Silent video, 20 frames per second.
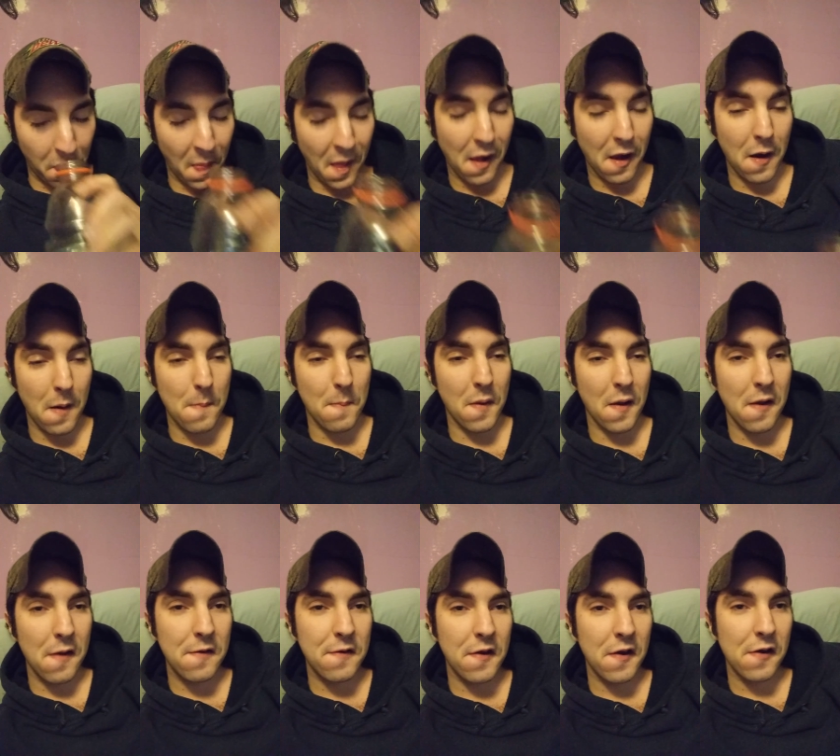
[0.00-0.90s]
I got
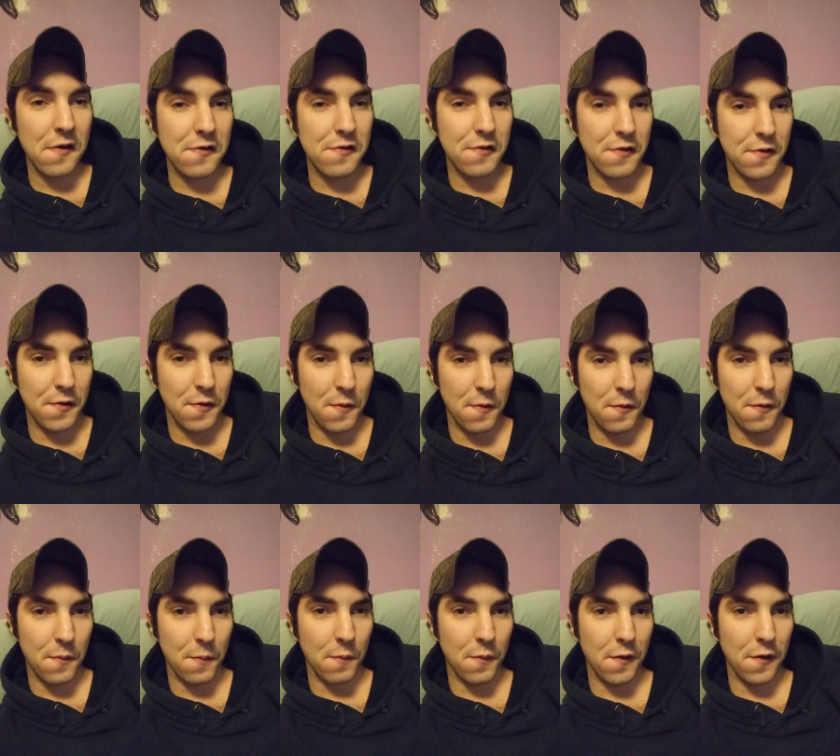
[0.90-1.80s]
better things to do
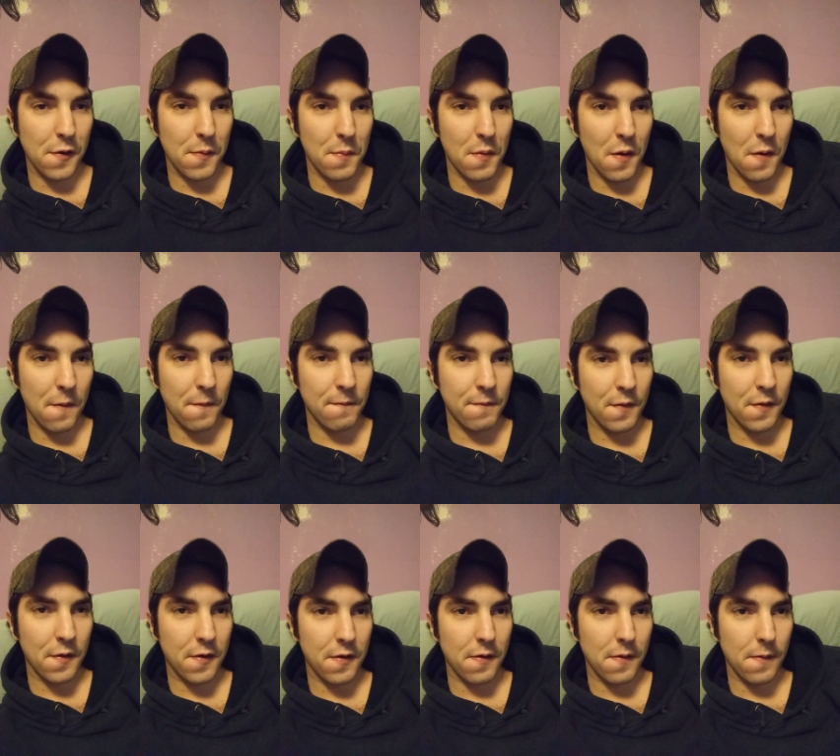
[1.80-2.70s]
than worry about
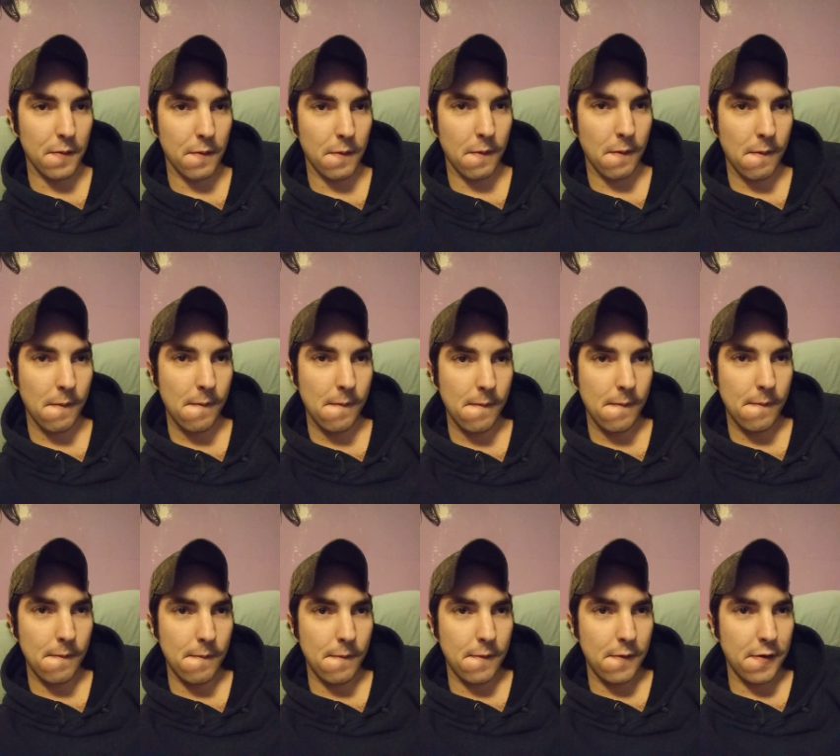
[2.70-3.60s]
fucking
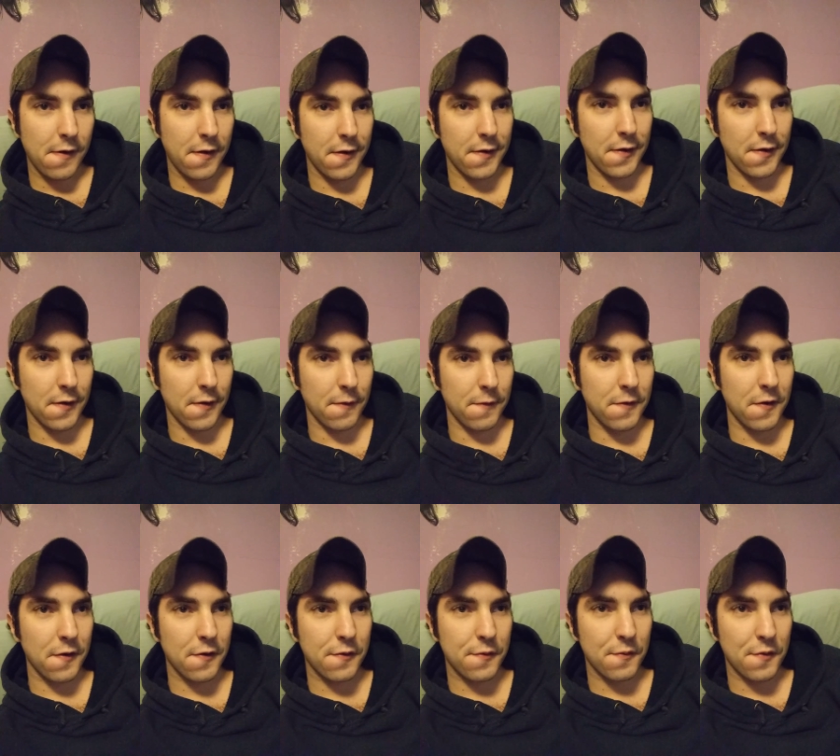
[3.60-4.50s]
getting
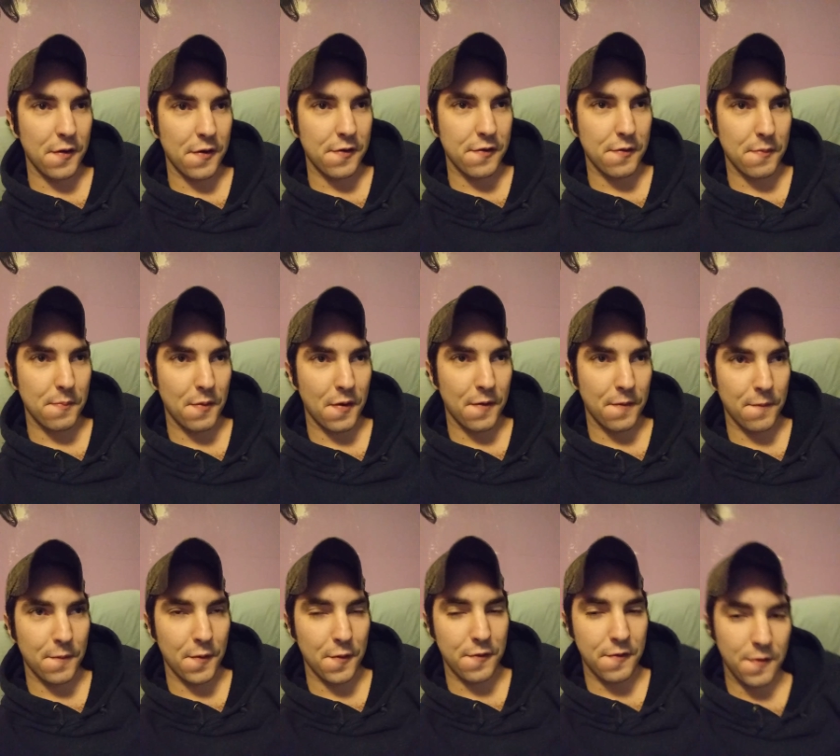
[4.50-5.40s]
dislikes on my
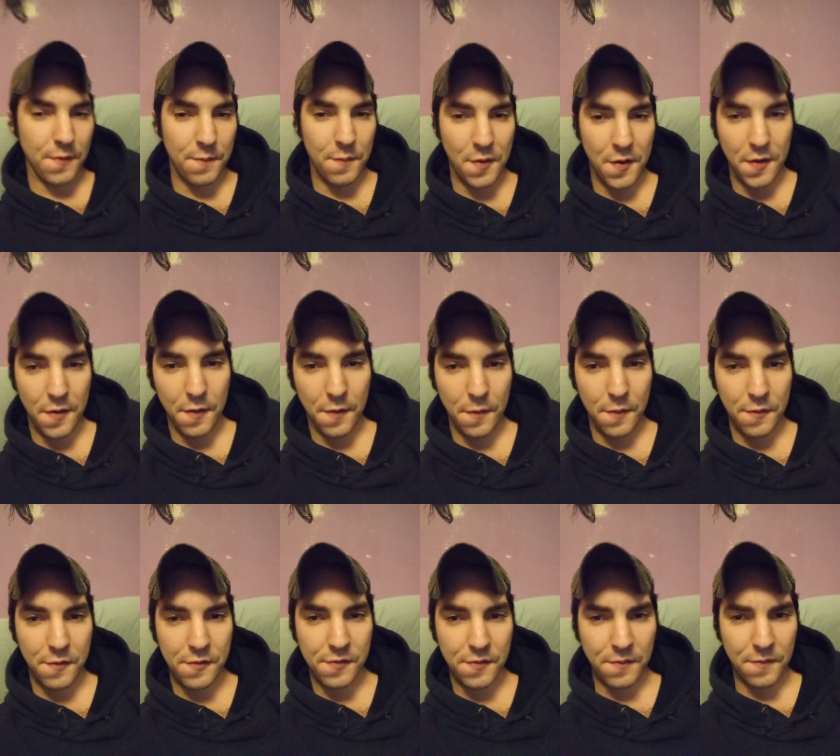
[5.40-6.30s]
YouTube
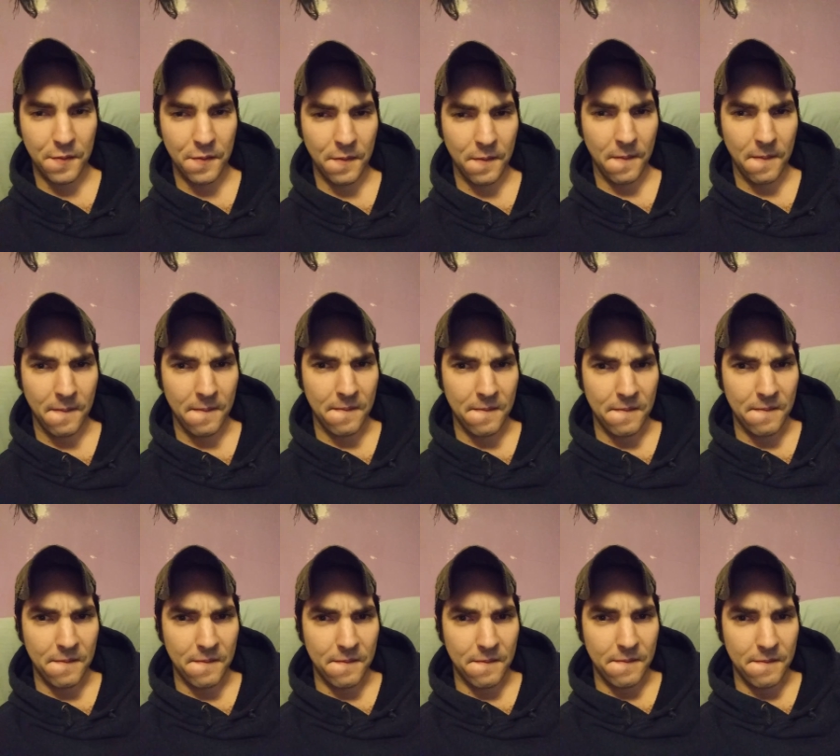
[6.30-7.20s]
videos and
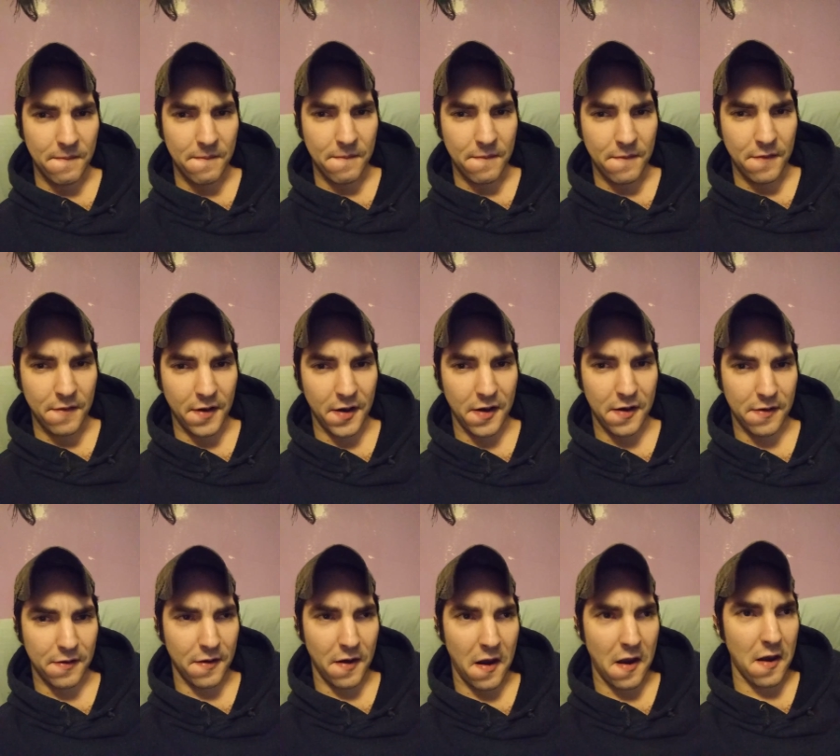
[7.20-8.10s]

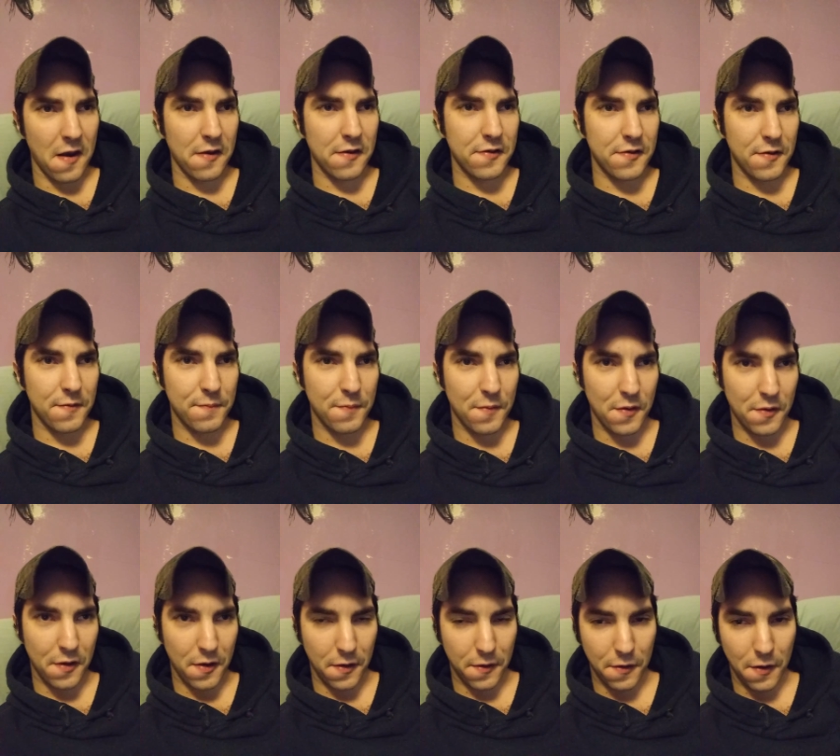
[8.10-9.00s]
getting nasty
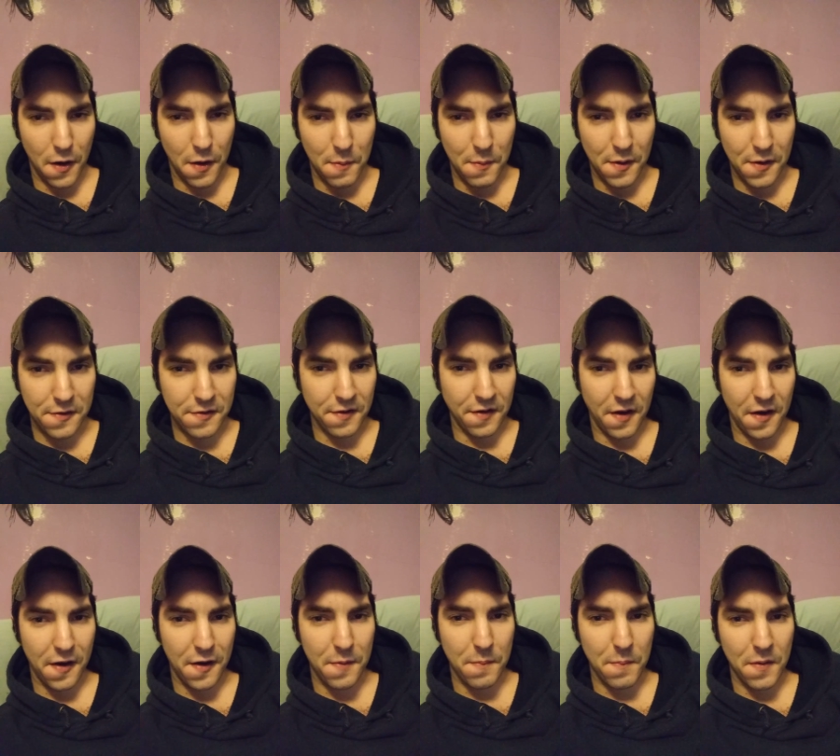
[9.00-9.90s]
fucking comments and
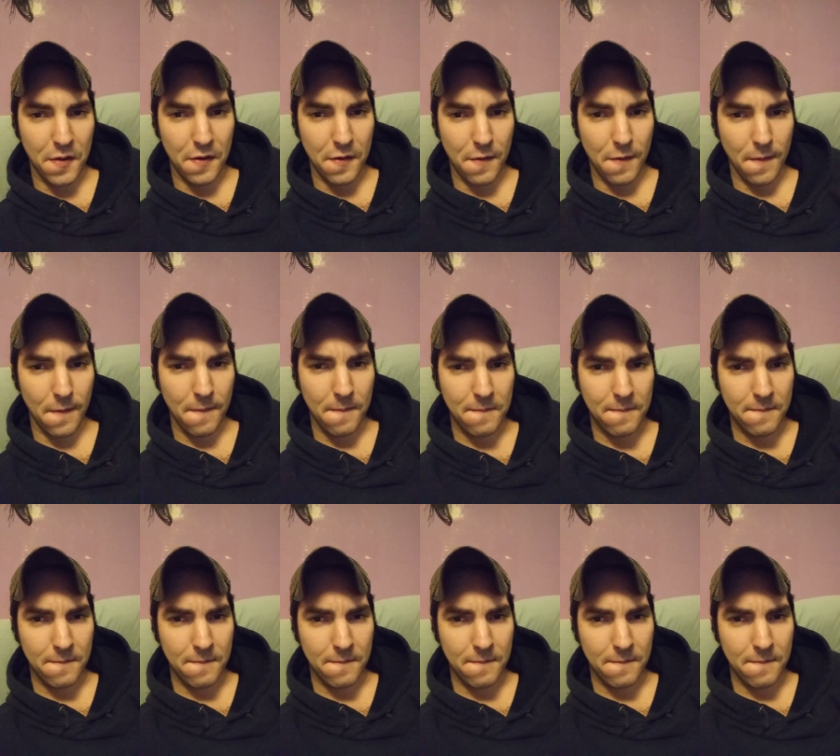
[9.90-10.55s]
hate mail.